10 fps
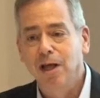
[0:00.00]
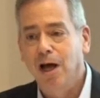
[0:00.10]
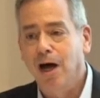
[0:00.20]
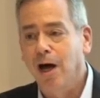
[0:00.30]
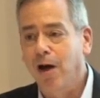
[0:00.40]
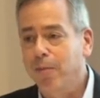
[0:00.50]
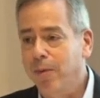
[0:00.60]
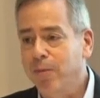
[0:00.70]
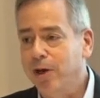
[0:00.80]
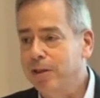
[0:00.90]
Um,
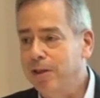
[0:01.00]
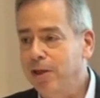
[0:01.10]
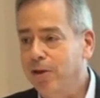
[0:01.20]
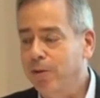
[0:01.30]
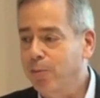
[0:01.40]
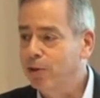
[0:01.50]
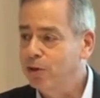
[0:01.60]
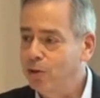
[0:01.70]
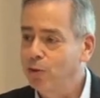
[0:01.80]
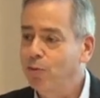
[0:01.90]
but you know, the
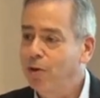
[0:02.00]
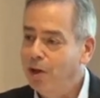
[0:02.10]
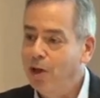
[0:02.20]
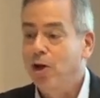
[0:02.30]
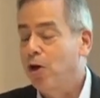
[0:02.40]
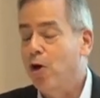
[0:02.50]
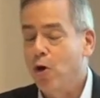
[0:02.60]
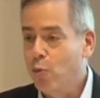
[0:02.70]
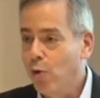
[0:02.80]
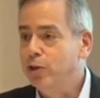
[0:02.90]
person who
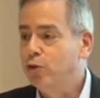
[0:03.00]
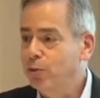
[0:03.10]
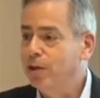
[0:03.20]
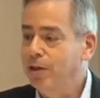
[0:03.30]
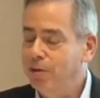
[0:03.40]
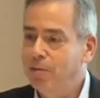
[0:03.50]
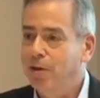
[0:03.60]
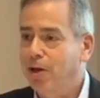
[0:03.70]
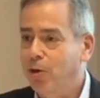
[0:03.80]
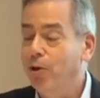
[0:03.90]
once really
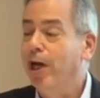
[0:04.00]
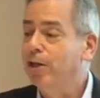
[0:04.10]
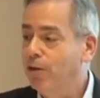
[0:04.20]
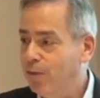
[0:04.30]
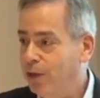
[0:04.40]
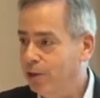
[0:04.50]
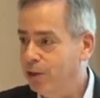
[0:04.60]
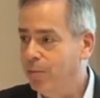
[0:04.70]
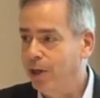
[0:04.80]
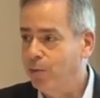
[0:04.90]
created the field
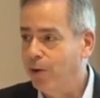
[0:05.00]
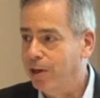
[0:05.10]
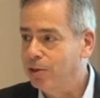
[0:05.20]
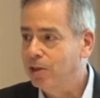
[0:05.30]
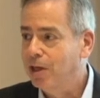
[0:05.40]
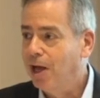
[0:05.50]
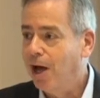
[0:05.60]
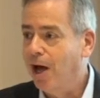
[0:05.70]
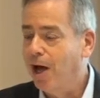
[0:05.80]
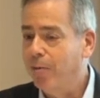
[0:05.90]
in many ways
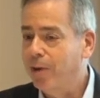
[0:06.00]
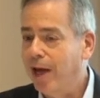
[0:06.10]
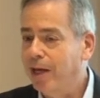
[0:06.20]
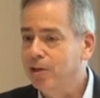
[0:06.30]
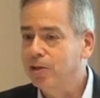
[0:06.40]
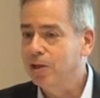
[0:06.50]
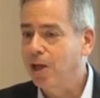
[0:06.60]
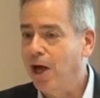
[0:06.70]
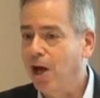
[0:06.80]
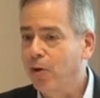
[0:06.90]
um, has
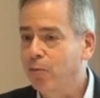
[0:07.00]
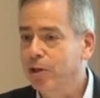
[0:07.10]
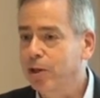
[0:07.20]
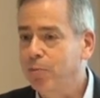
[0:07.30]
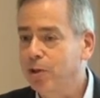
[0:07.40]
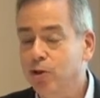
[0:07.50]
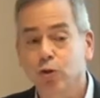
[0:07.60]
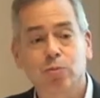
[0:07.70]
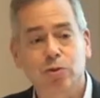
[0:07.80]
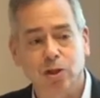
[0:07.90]
uh, really been
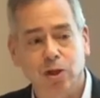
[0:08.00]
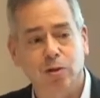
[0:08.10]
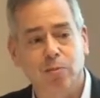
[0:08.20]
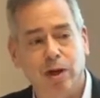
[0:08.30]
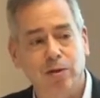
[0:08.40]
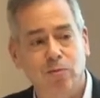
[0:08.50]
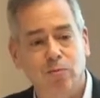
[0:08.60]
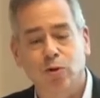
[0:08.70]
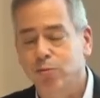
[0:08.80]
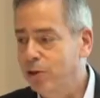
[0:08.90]
superseded by
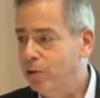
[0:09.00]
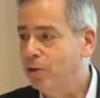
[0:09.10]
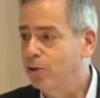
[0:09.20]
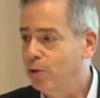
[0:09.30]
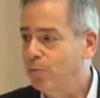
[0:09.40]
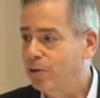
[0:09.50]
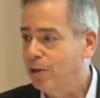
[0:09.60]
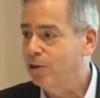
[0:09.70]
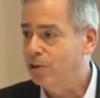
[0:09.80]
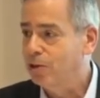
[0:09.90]
more recent
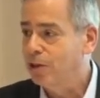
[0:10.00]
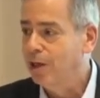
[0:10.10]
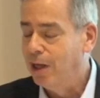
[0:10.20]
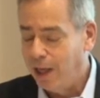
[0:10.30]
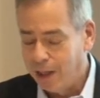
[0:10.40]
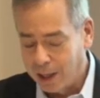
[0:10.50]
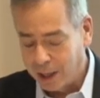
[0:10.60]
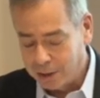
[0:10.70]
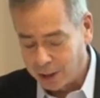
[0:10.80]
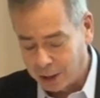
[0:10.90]
interpretations and
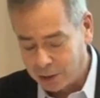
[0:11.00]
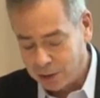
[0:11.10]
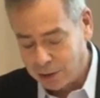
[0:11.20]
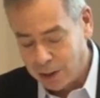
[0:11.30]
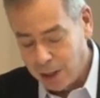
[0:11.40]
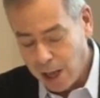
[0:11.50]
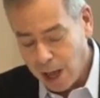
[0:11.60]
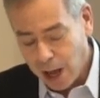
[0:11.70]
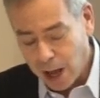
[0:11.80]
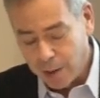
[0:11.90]
contexts.
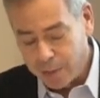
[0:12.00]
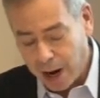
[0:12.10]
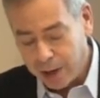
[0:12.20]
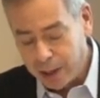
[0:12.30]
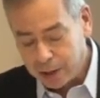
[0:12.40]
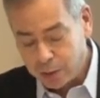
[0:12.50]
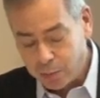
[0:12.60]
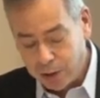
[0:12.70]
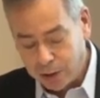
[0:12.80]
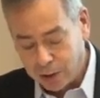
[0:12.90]
Um, our next
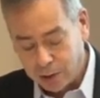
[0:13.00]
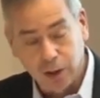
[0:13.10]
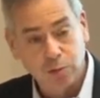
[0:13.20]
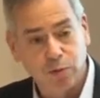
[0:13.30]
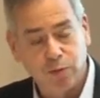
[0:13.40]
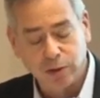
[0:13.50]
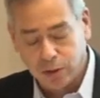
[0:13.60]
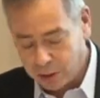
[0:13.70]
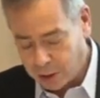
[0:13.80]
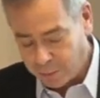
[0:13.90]
speaker is
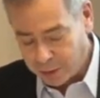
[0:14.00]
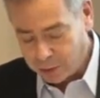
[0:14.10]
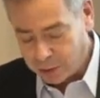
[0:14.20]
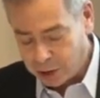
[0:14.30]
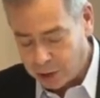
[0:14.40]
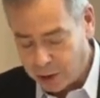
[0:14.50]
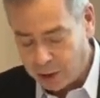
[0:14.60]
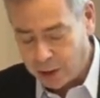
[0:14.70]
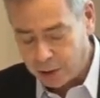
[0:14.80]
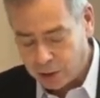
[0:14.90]
Professor Stefan Cristian
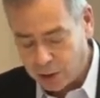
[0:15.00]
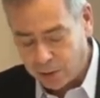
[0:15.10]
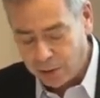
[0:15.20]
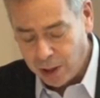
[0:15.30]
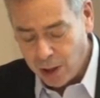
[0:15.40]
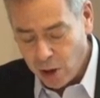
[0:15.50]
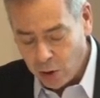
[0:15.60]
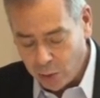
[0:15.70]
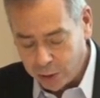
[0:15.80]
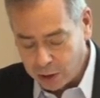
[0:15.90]
Ionescu,
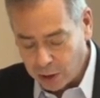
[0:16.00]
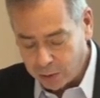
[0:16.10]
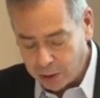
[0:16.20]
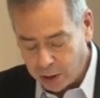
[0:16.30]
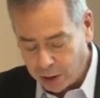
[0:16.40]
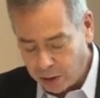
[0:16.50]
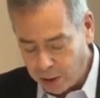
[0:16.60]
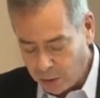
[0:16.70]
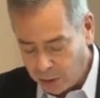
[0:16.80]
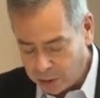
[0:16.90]
who is currently the
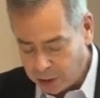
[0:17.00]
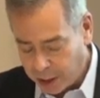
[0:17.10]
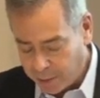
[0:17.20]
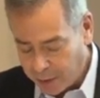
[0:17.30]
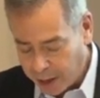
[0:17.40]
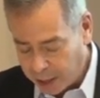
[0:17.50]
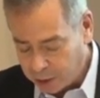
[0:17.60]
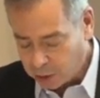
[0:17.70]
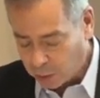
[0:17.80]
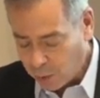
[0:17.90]
Theodore Zev and
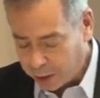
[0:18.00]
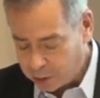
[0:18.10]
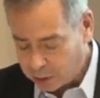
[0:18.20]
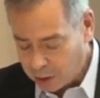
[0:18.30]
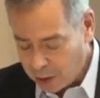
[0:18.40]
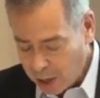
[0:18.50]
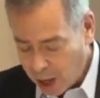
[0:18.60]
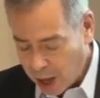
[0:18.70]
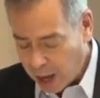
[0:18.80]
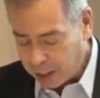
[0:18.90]
Alice R. Weiss
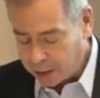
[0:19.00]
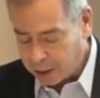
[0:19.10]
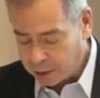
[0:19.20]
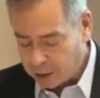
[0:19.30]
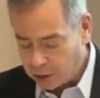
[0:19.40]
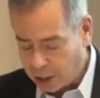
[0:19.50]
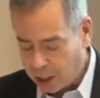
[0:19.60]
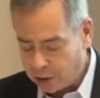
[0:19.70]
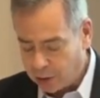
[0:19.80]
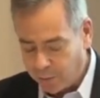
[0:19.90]
uh, Holocaust Education